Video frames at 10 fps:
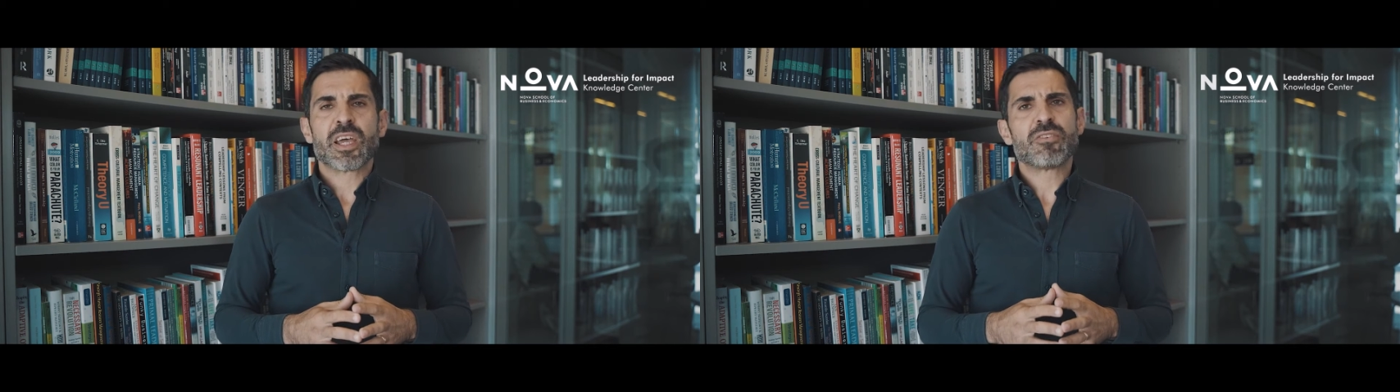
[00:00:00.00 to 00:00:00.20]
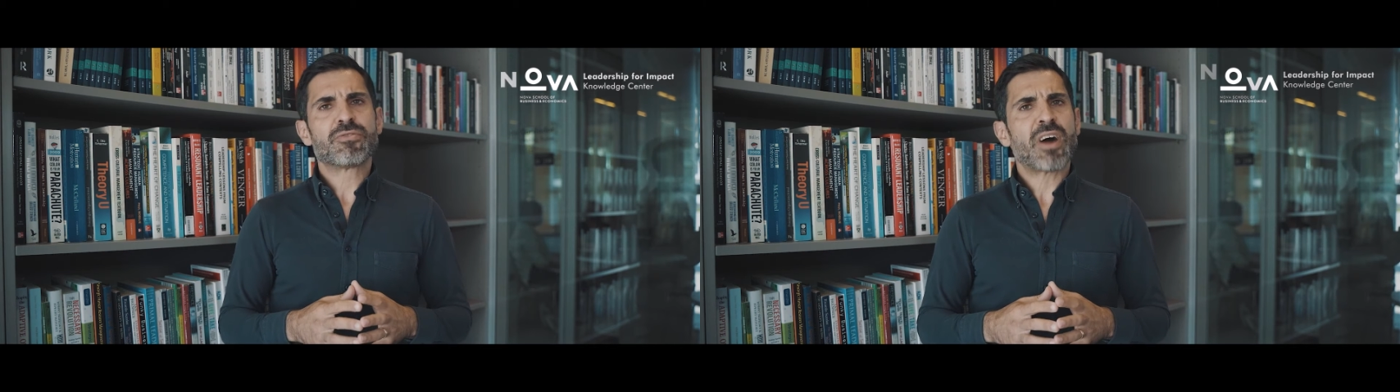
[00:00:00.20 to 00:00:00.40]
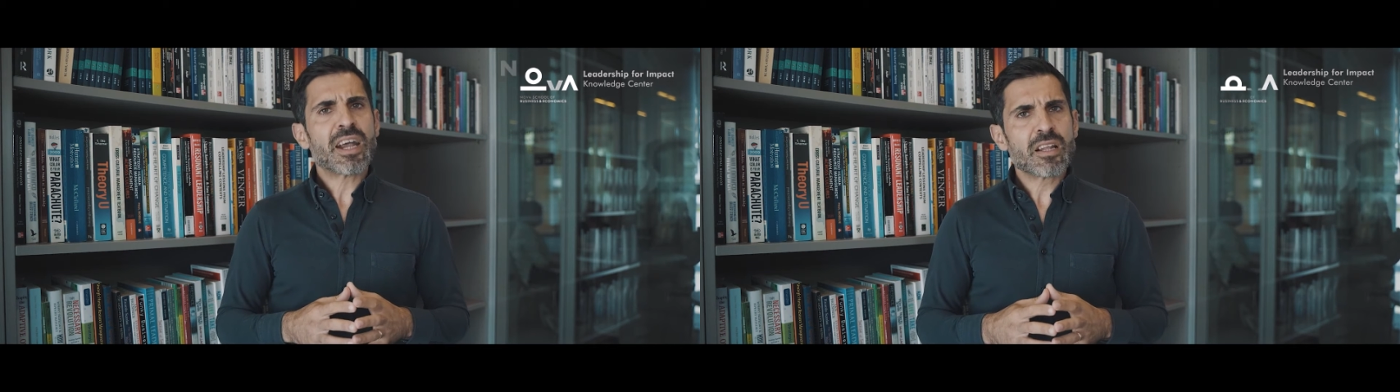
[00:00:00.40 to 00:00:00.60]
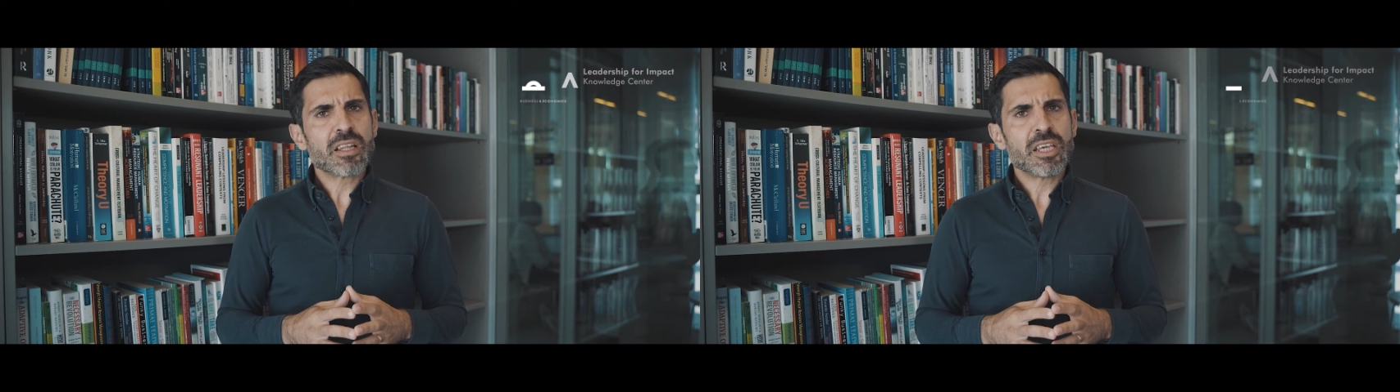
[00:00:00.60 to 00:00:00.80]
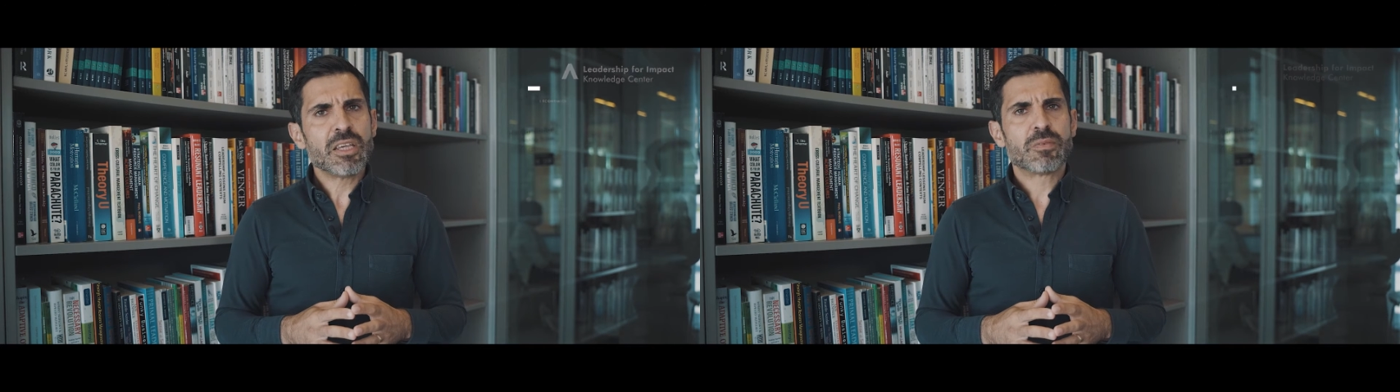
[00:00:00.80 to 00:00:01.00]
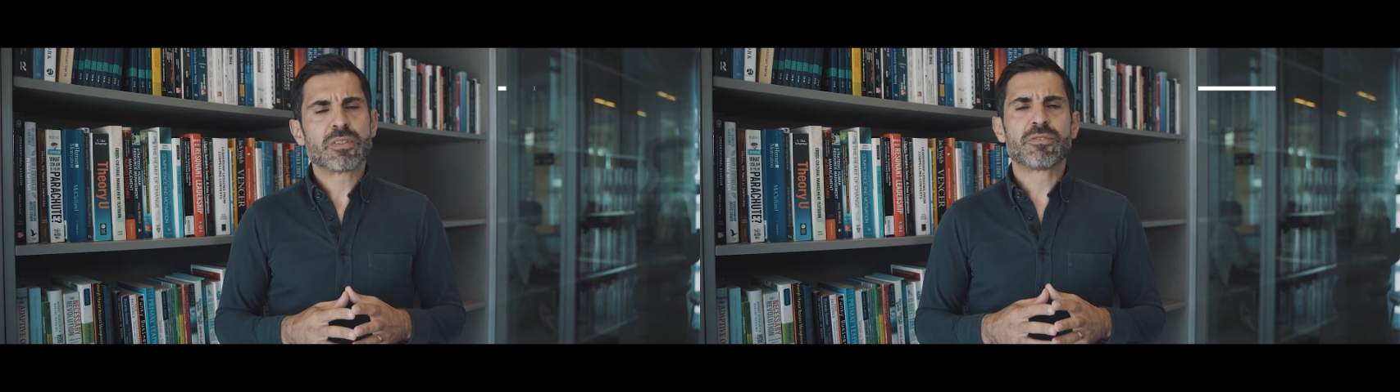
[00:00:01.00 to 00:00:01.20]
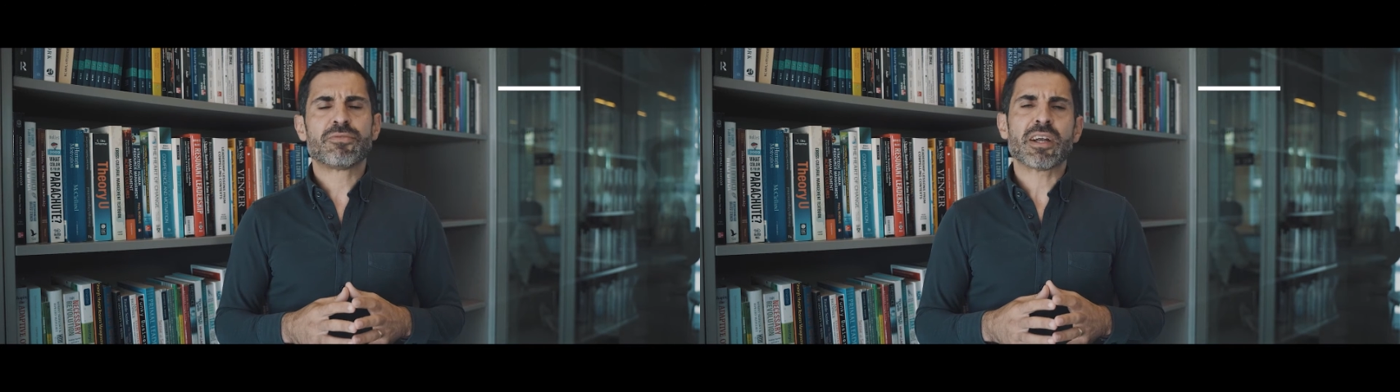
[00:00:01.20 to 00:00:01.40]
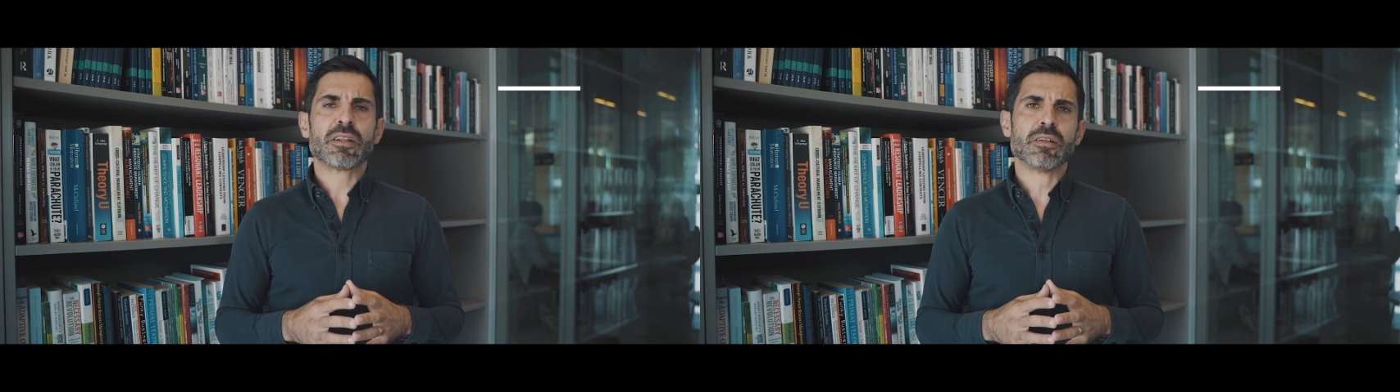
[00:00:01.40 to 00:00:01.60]
And finally,
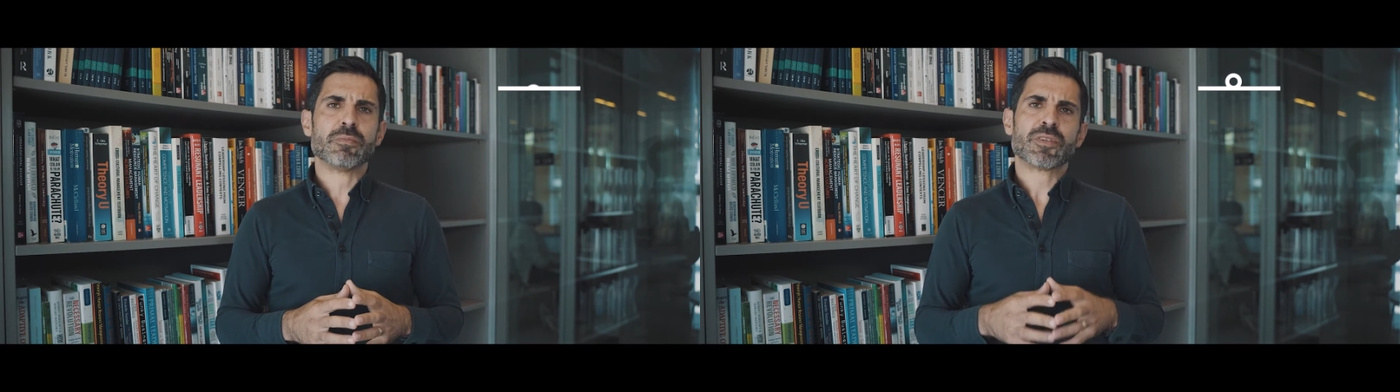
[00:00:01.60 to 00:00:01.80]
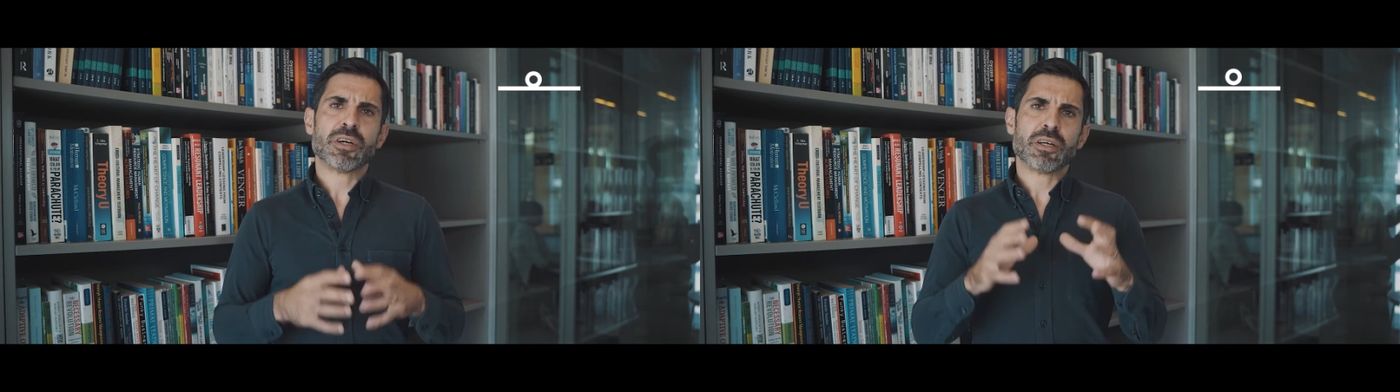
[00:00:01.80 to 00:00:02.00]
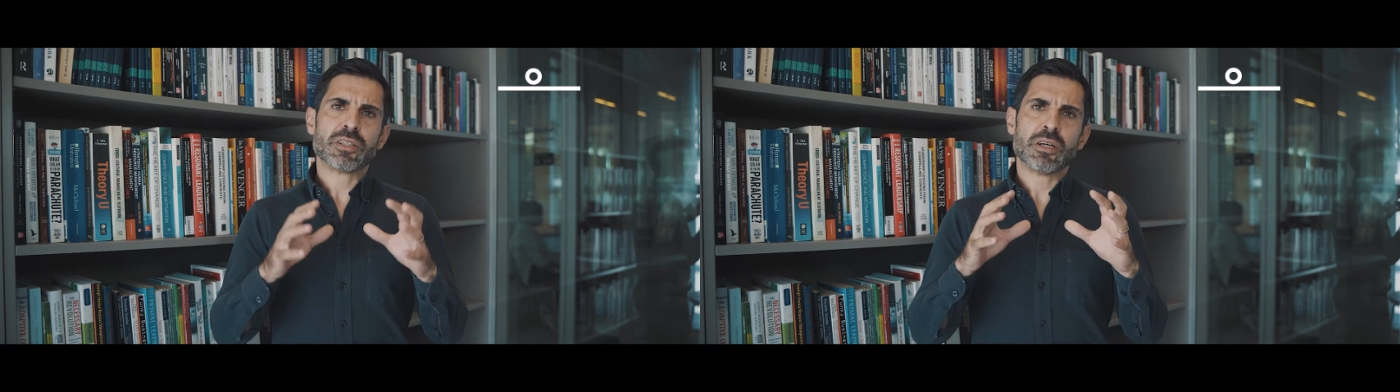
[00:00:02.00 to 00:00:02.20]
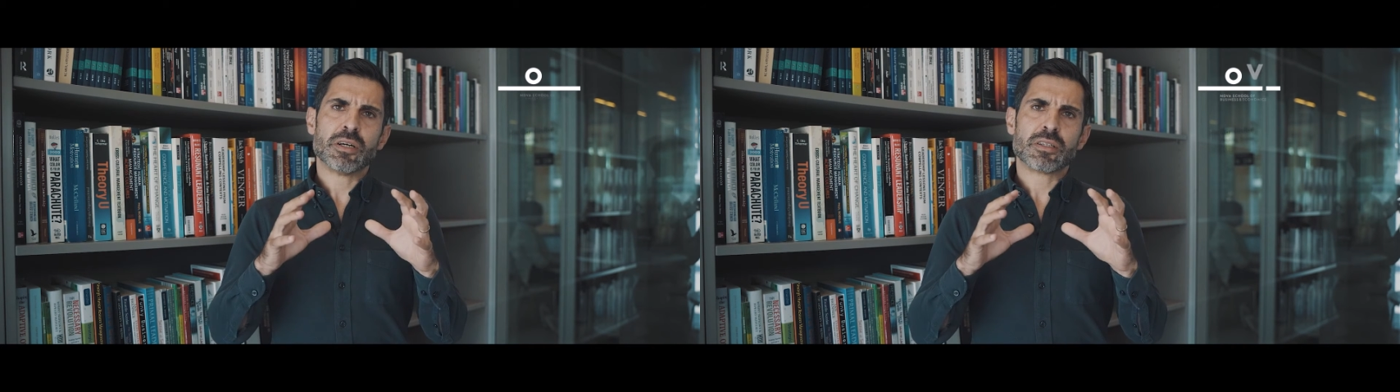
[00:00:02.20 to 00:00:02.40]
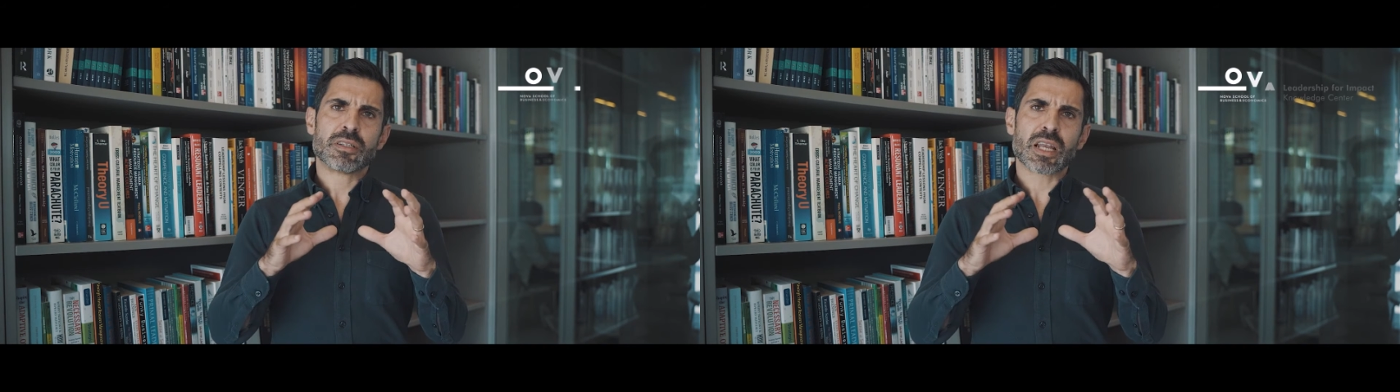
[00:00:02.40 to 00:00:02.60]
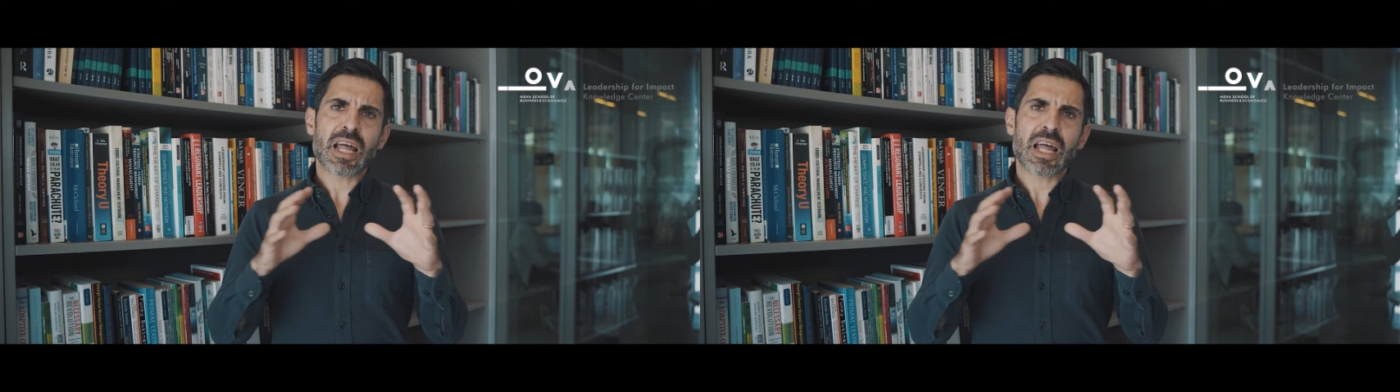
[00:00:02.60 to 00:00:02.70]
the